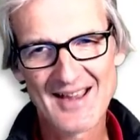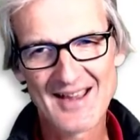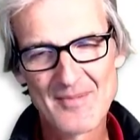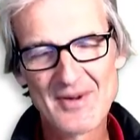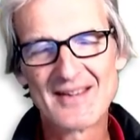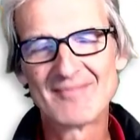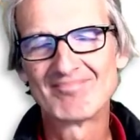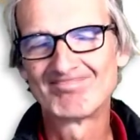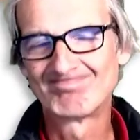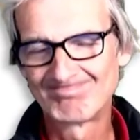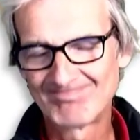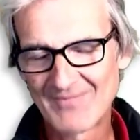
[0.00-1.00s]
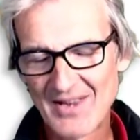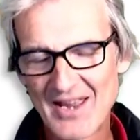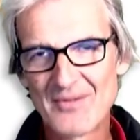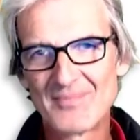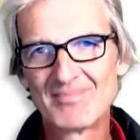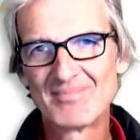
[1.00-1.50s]
I mean,
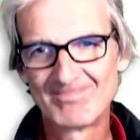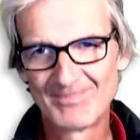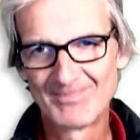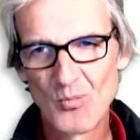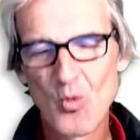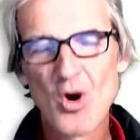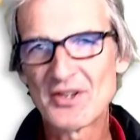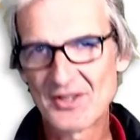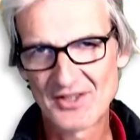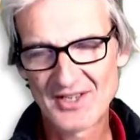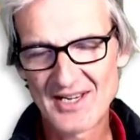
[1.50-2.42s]
it wasn't